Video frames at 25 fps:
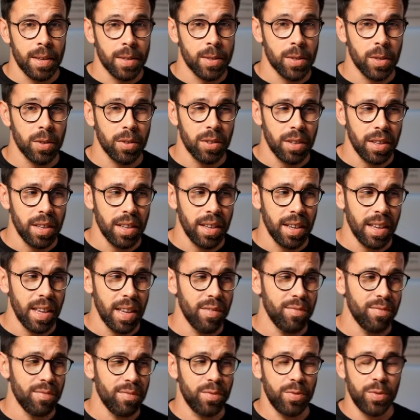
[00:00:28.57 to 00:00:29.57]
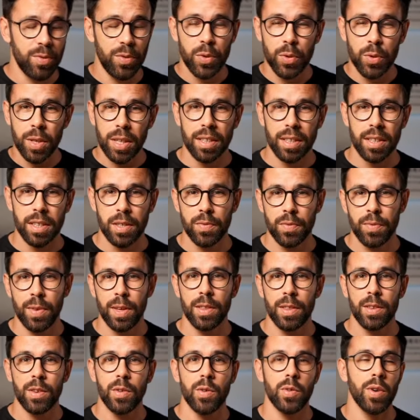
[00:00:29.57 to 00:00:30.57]
sorry if during this
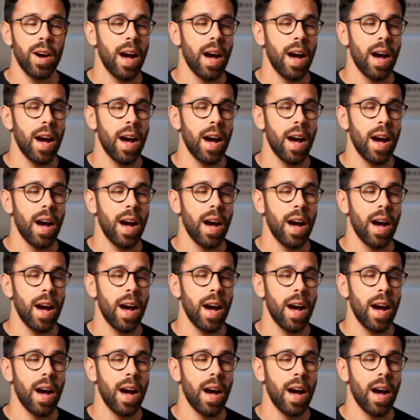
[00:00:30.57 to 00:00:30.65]
video